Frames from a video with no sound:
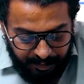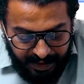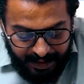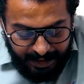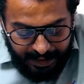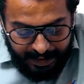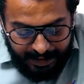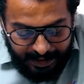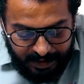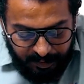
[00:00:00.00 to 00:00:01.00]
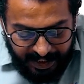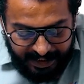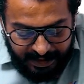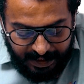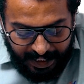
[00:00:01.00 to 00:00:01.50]
B, nurse
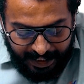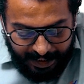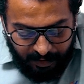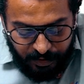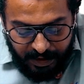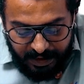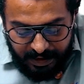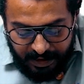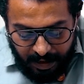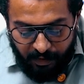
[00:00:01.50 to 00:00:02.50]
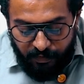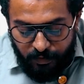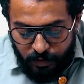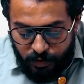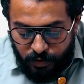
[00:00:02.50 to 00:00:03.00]
manager allows the
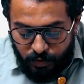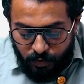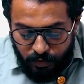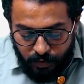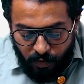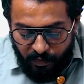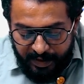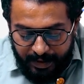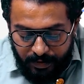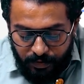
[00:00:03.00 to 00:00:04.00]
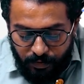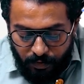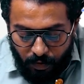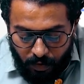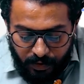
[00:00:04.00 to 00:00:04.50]
staff to solve their
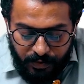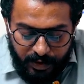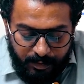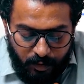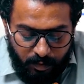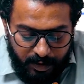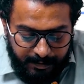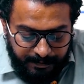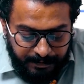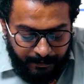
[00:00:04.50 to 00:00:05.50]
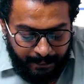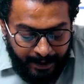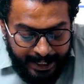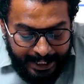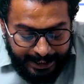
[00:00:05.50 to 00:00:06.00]
own unit problem.
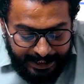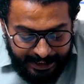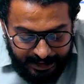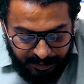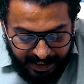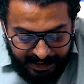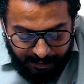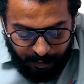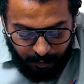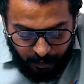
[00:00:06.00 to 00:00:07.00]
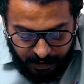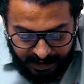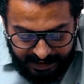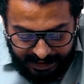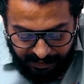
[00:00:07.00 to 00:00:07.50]
The nurse manager
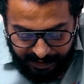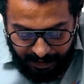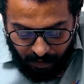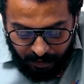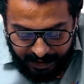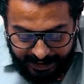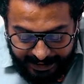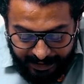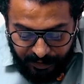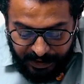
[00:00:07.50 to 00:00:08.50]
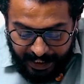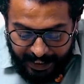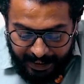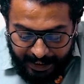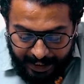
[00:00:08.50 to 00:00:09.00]
proposes several alternatives
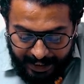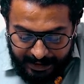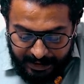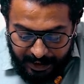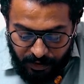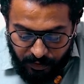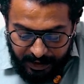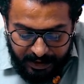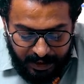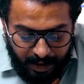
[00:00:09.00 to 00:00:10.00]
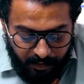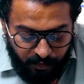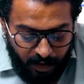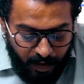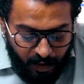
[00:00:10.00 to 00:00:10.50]
and has the unit
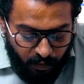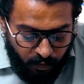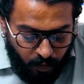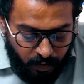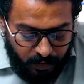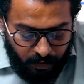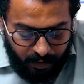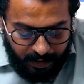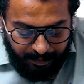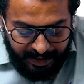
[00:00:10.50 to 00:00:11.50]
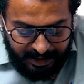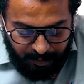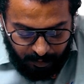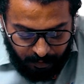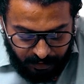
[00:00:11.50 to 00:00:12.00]
staff vote on the
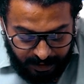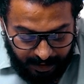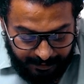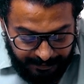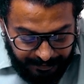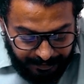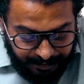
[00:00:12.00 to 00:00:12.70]
best proposal.